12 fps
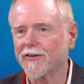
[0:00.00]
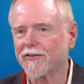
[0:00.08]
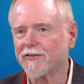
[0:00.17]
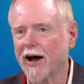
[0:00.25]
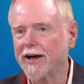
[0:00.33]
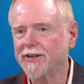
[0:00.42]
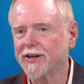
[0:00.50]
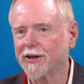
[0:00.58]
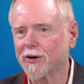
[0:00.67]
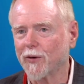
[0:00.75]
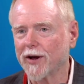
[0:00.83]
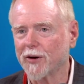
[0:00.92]
find it in
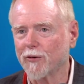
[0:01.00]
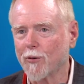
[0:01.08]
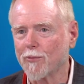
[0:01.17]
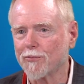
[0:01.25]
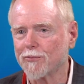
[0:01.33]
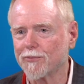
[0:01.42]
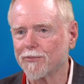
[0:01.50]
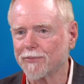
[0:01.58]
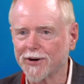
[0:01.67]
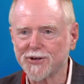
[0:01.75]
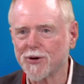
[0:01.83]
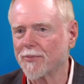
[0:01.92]
a way that won't
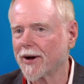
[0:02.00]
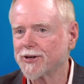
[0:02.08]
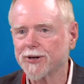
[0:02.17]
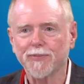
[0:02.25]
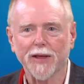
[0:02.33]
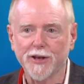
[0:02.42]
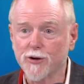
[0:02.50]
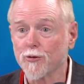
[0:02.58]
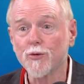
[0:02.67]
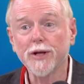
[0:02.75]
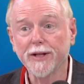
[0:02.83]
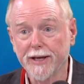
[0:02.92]
bust your budget, and you're
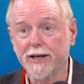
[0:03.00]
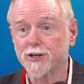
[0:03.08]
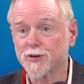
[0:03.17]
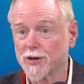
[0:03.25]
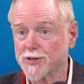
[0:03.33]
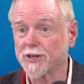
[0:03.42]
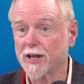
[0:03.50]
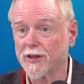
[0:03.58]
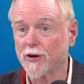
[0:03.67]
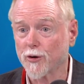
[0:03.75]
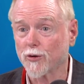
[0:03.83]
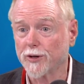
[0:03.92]
really interested in
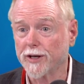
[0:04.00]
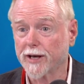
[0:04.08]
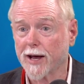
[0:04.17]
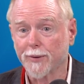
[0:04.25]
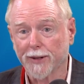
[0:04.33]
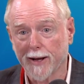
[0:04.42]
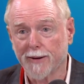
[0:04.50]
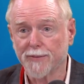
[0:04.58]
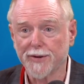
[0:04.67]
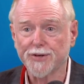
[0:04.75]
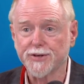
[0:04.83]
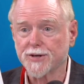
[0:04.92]
the early Kabbalah,
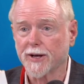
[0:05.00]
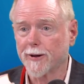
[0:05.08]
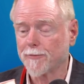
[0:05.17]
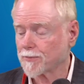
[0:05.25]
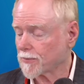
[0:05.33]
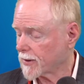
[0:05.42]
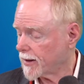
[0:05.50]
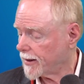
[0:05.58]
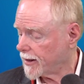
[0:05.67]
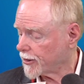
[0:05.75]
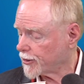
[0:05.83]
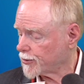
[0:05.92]
this is a
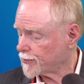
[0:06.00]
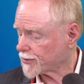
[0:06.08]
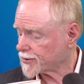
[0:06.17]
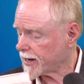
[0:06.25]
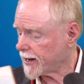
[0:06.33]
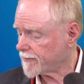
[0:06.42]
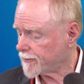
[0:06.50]
good book to have.